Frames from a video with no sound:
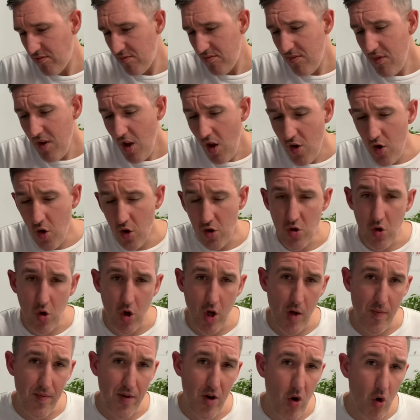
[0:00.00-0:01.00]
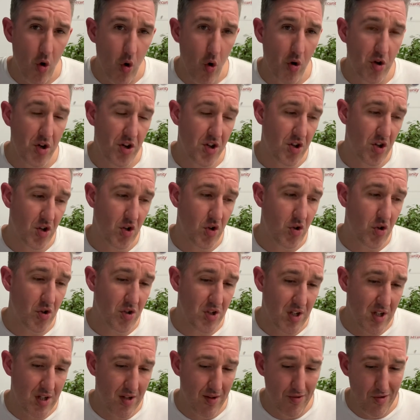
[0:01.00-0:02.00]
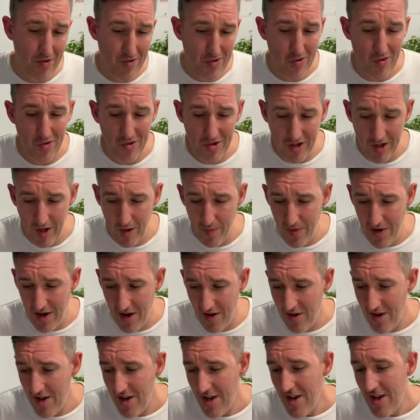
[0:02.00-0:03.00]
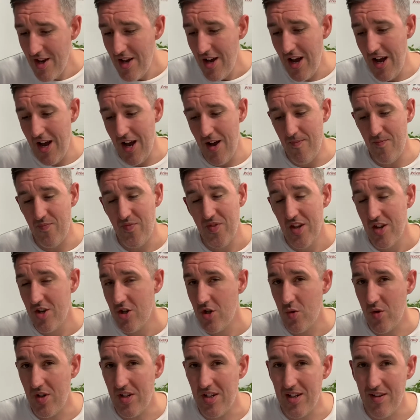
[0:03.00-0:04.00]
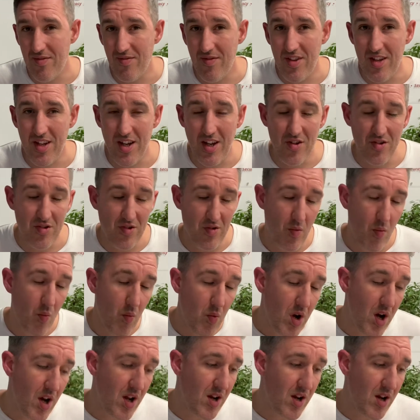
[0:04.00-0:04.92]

I'm not talking about auditor courses. I'm not talking about 27001.